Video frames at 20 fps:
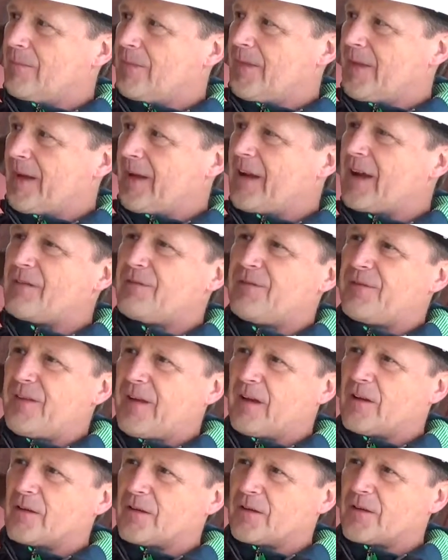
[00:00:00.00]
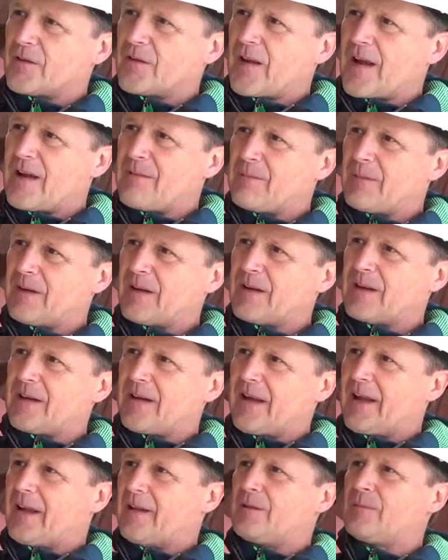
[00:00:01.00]
they have failures happening,
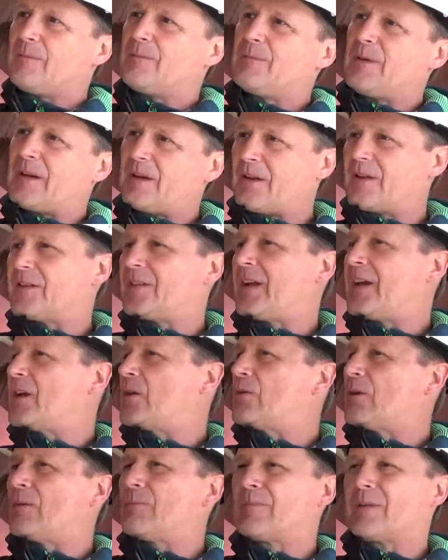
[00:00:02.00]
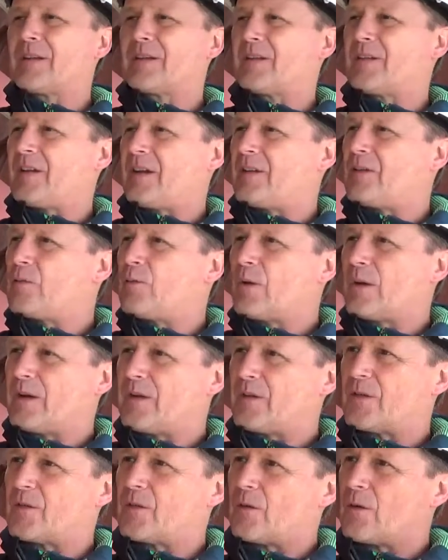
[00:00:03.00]
and because they go up, let's say 20
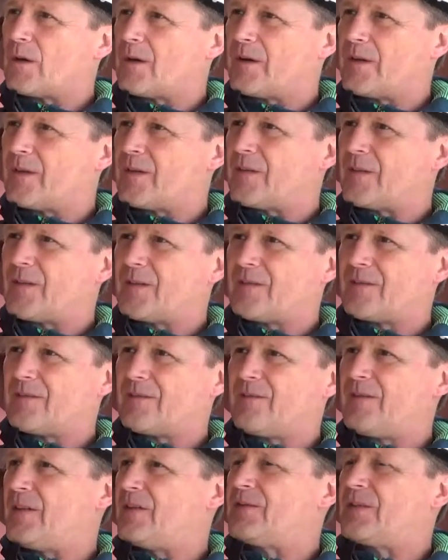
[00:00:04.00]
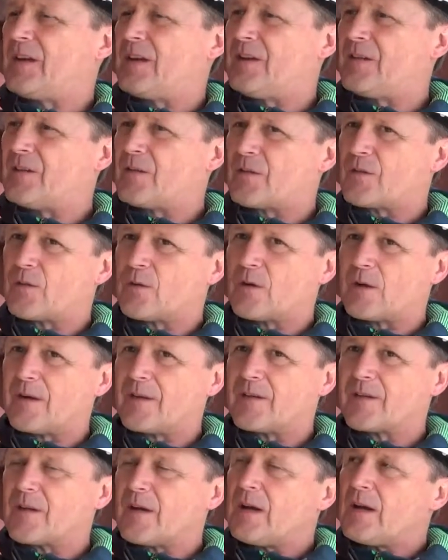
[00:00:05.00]
stories, 15
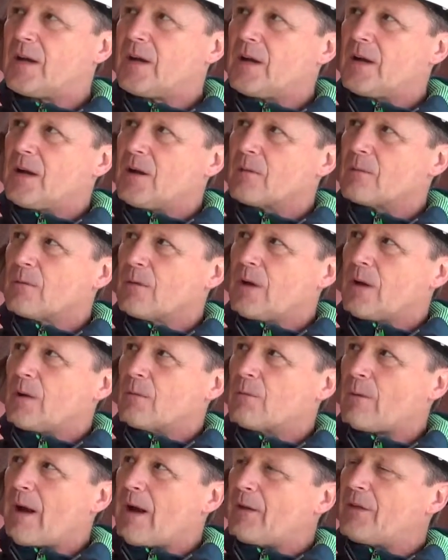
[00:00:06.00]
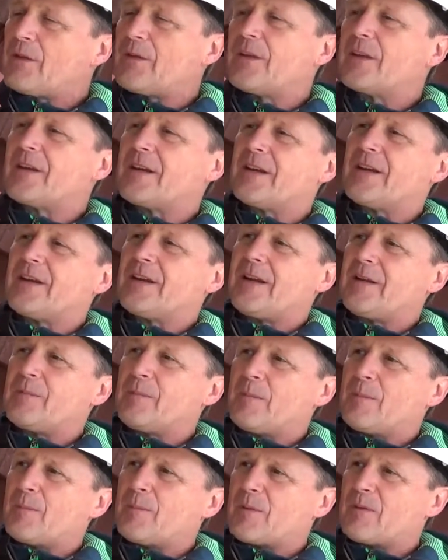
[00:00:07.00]
stories, rather than
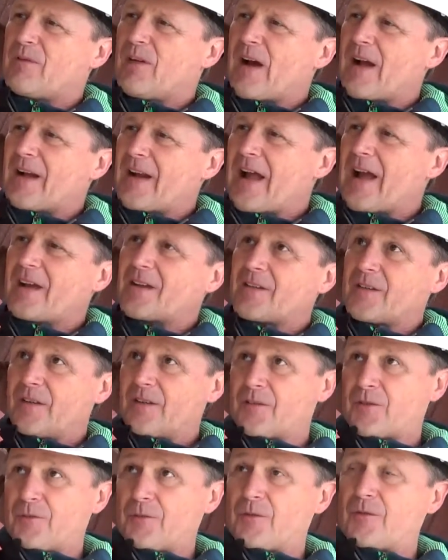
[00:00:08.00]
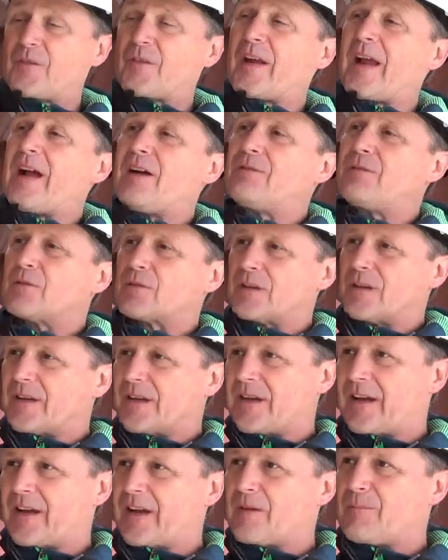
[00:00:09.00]
provide access through scaffolding
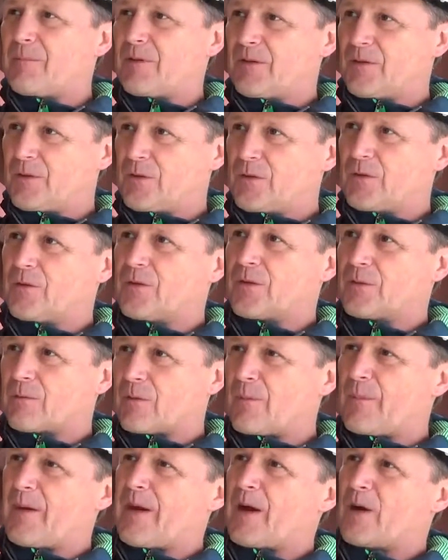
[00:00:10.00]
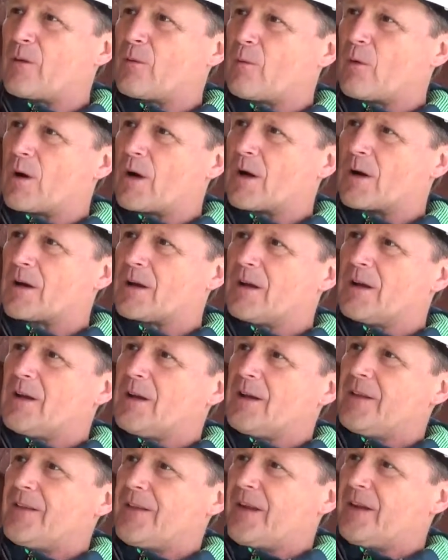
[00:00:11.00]
to get up and do the repair work,
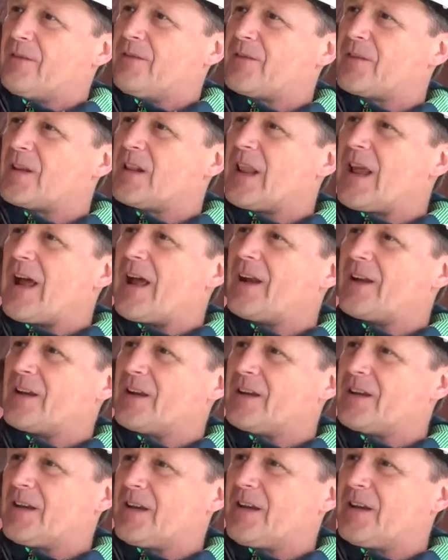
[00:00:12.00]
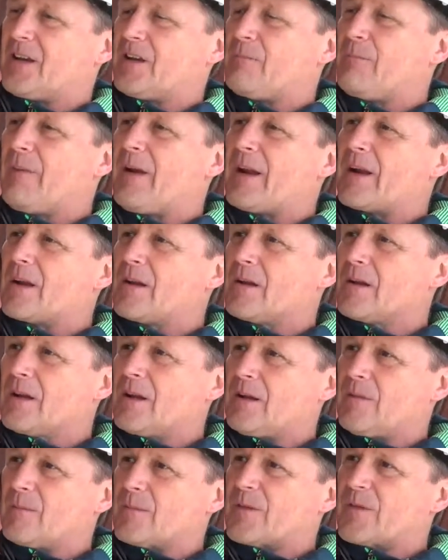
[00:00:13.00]
they've clad it in a metal
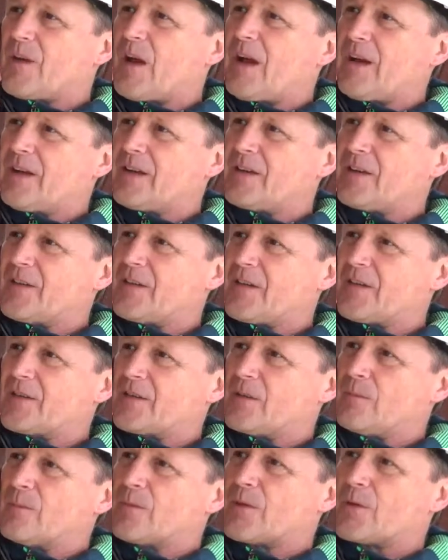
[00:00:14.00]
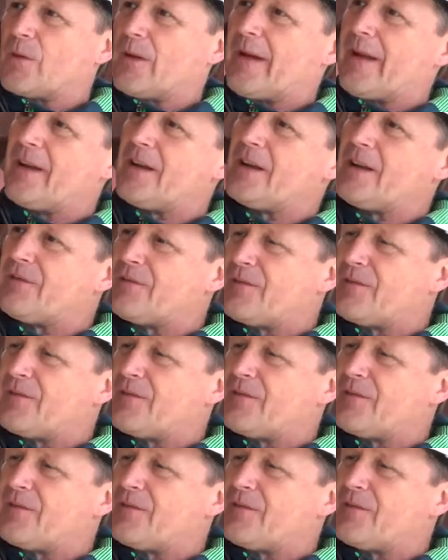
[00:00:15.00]
siding system, so any